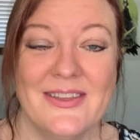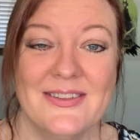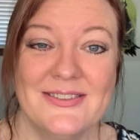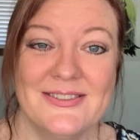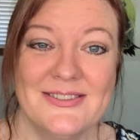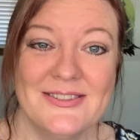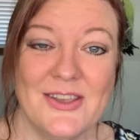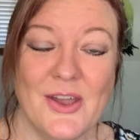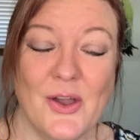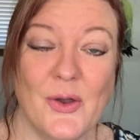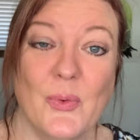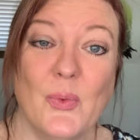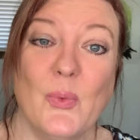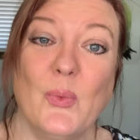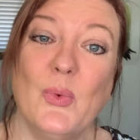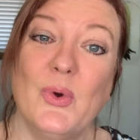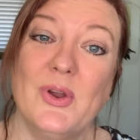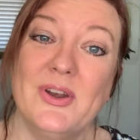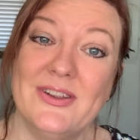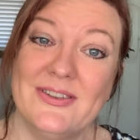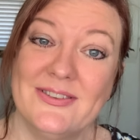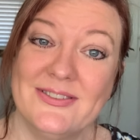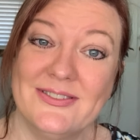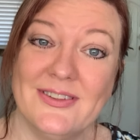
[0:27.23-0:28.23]
So,
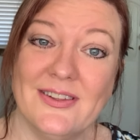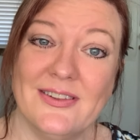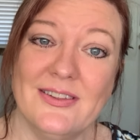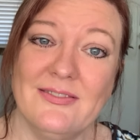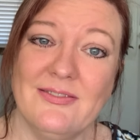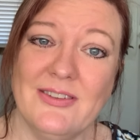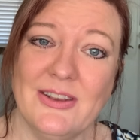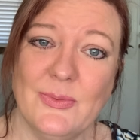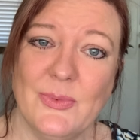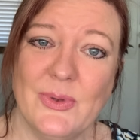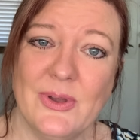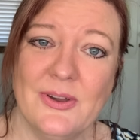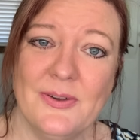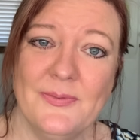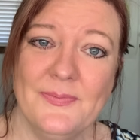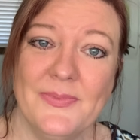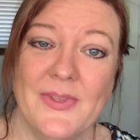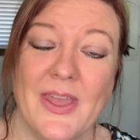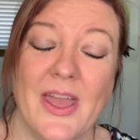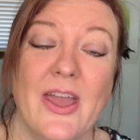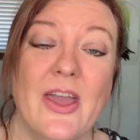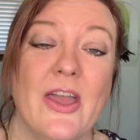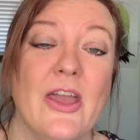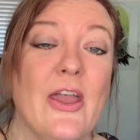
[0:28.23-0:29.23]
what is the living will?
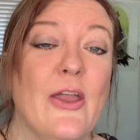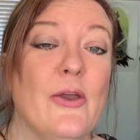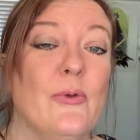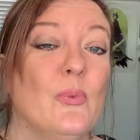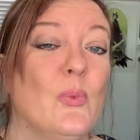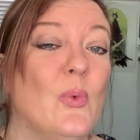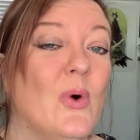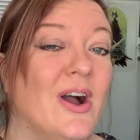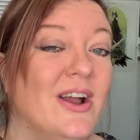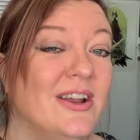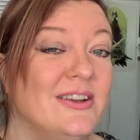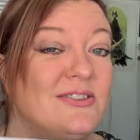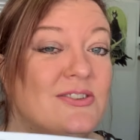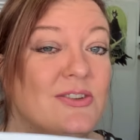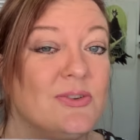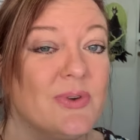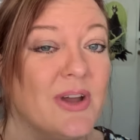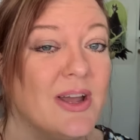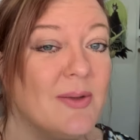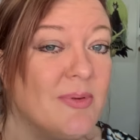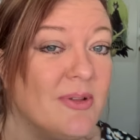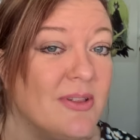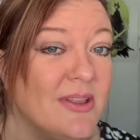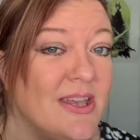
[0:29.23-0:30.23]
And why do
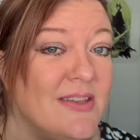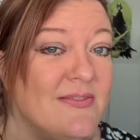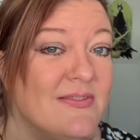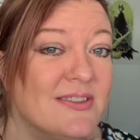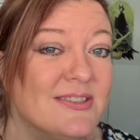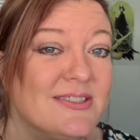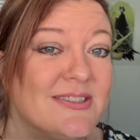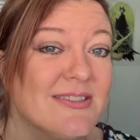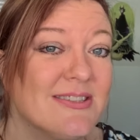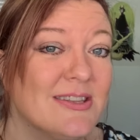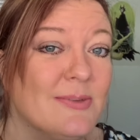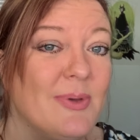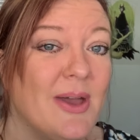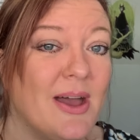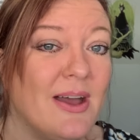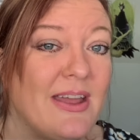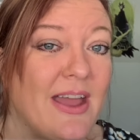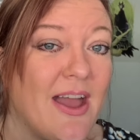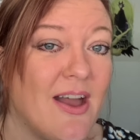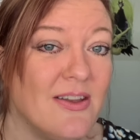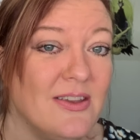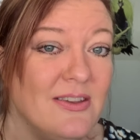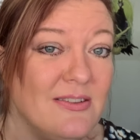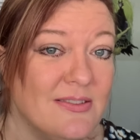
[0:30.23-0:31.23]
I believe this is about
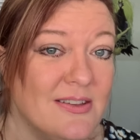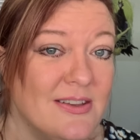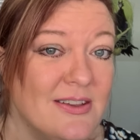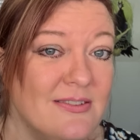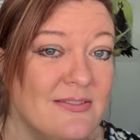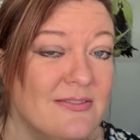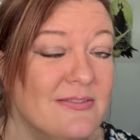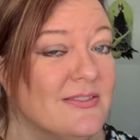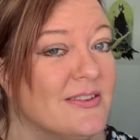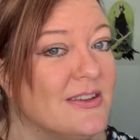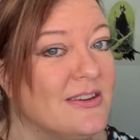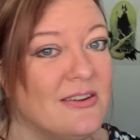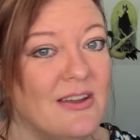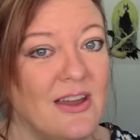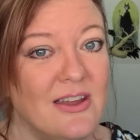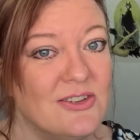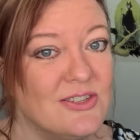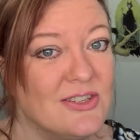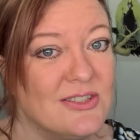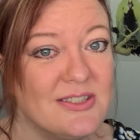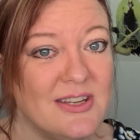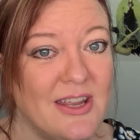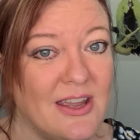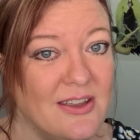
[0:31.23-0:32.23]
how you live and not
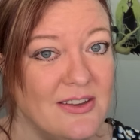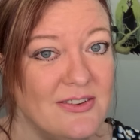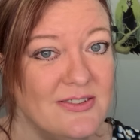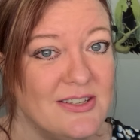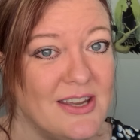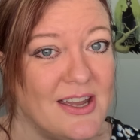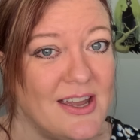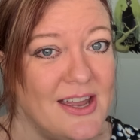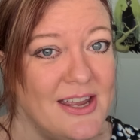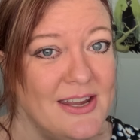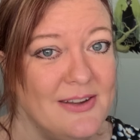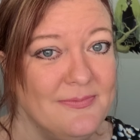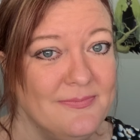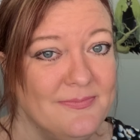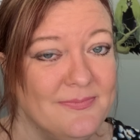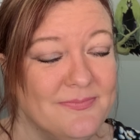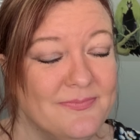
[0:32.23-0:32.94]
just how you die?